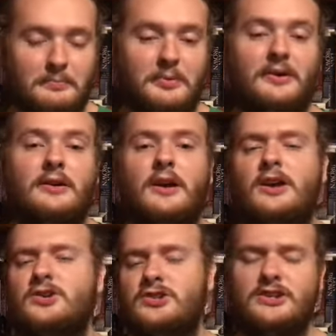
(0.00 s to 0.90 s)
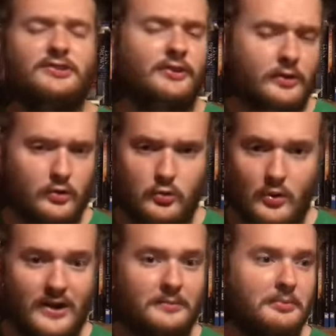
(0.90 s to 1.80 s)
but she's
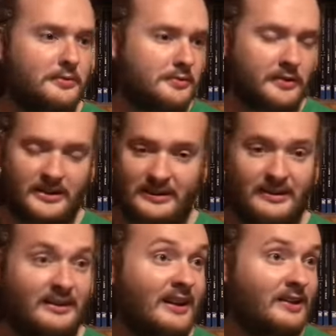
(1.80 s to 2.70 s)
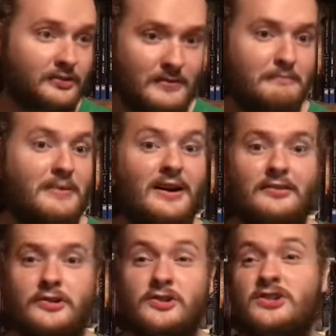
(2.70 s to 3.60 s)
incredible again as the
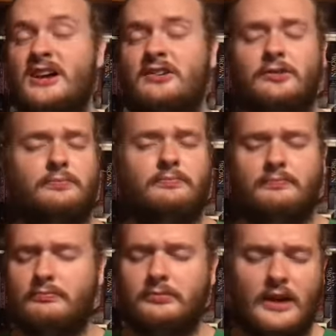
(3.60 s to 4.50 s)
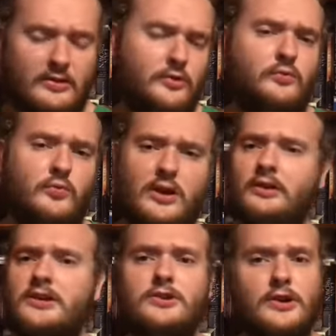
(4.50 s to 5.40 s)
mother. She has a, another
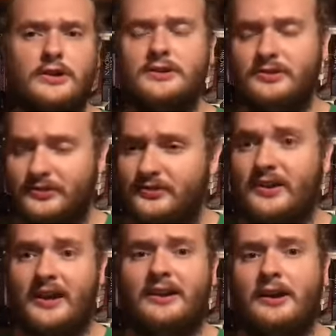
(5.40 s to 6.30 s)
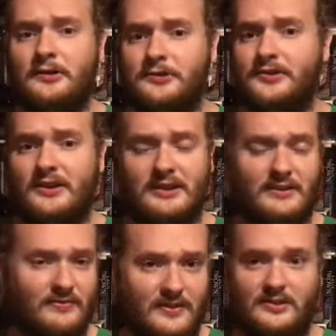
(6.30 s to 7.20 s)
really good standout scene
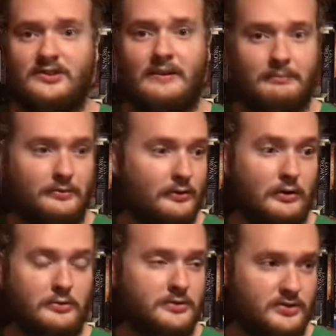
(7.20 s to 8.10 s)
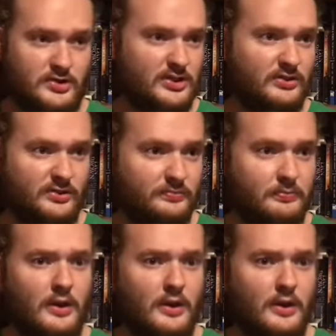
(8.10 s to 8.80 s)
in this episode, and she's